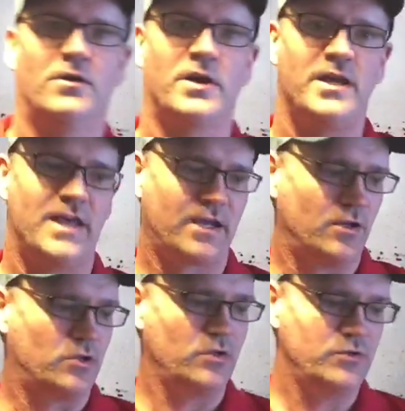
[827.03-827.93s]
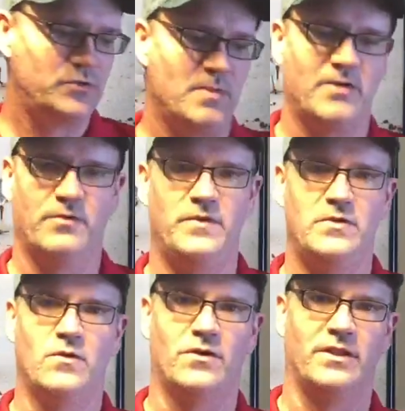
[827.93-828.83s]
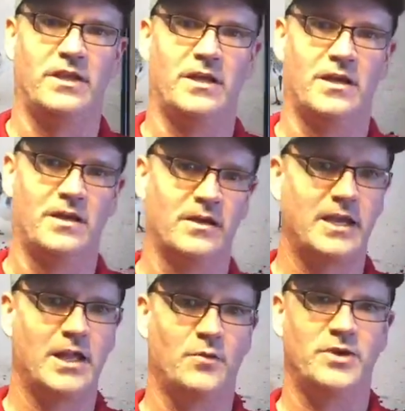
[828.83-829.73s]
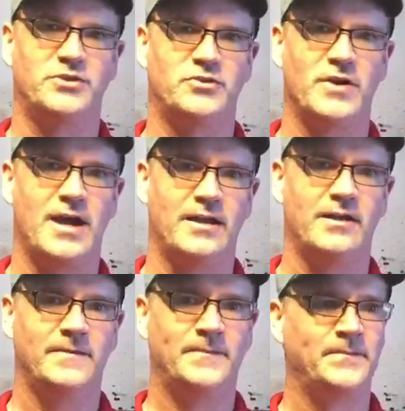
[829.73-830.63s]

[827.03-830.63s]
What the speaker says: Okay, that concludes my review on the Callaway Strata.